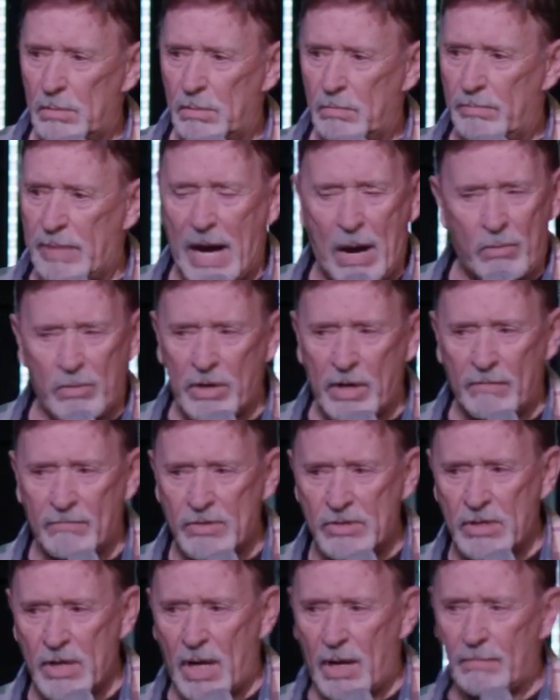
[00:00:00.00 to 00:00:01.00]
Power never
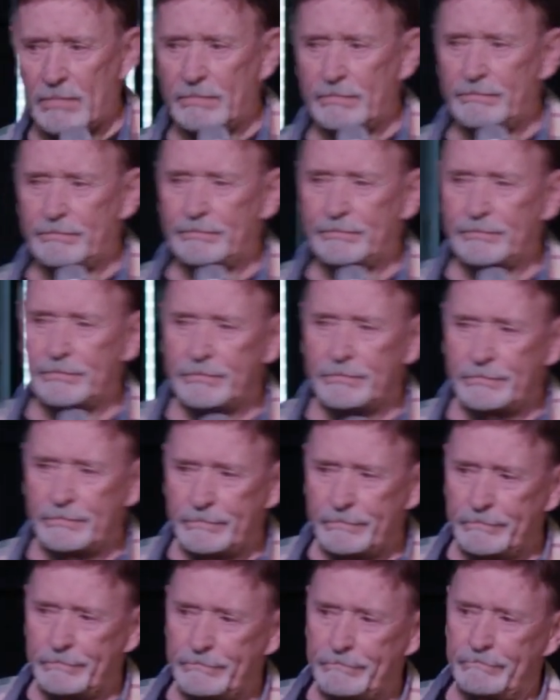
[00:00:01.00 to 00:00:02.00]
stopped.
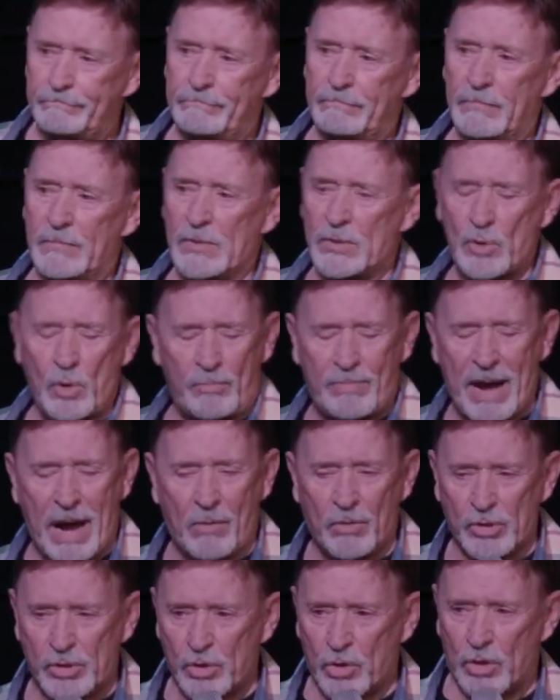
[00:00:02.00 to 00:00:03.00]
No
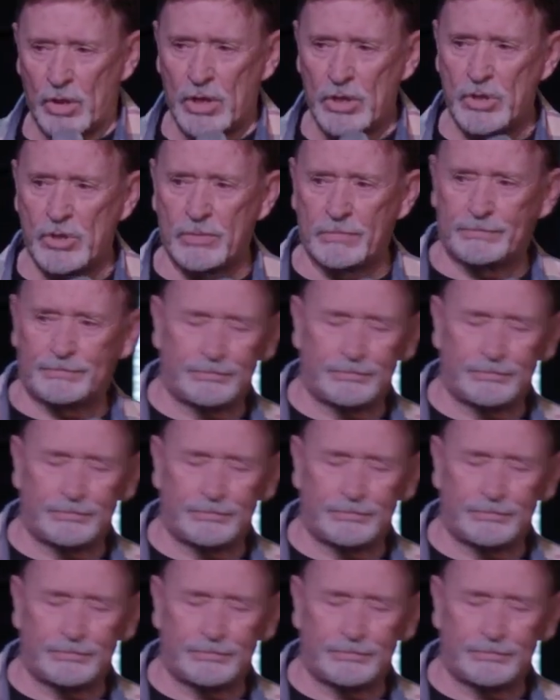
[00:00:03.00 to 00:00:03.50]
power shortage.